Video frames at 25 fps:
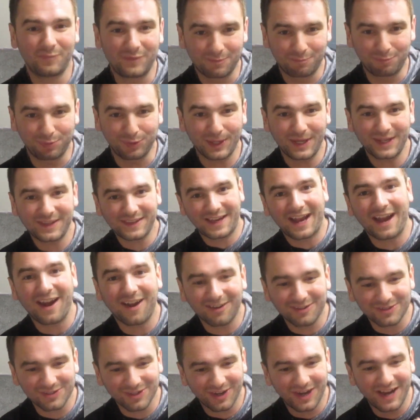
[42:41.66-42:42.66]
play the
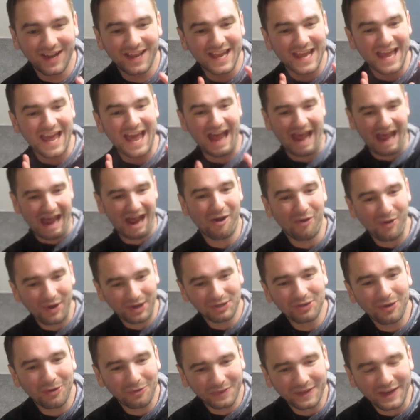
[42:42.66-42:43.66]
character how I
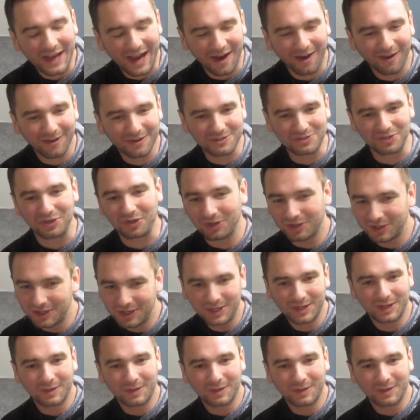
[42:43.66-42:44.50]
know the character.